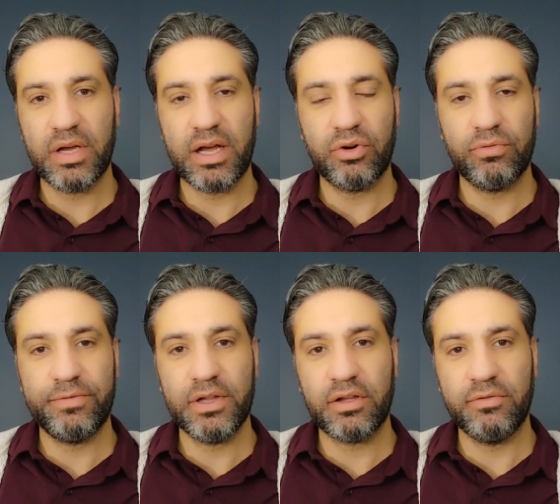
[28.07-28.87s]
I don't
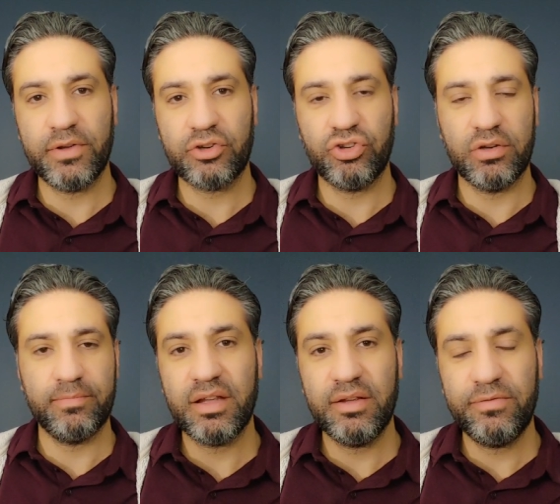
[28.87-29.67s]
feel conviction.
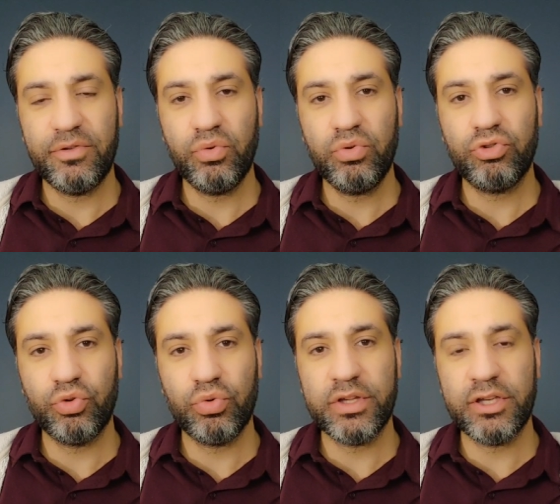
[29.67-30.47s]
If you
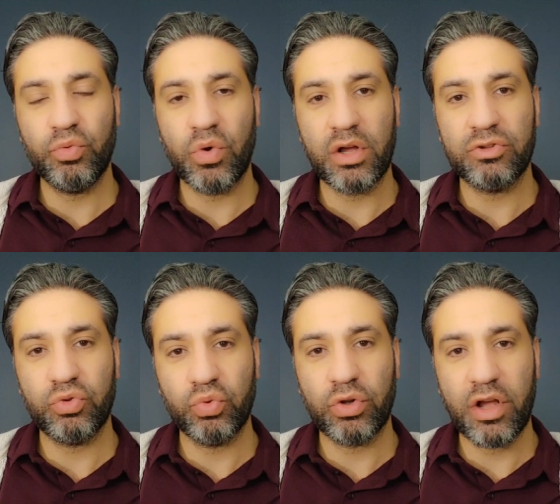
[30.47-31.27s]
truly want
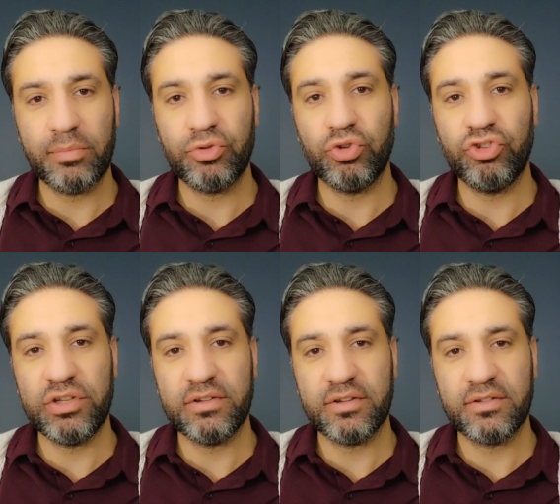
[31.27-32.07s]
to come to
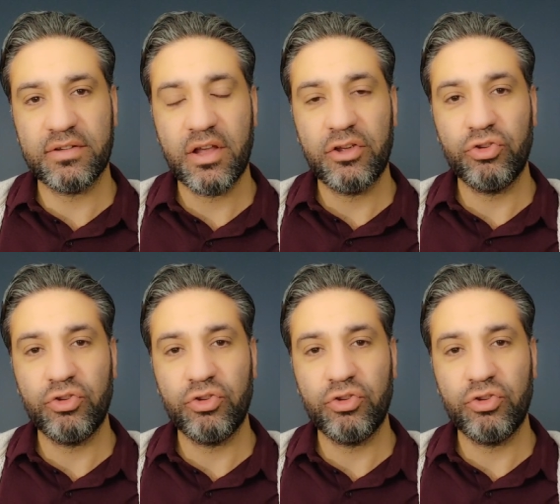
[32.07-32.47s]
Jesus,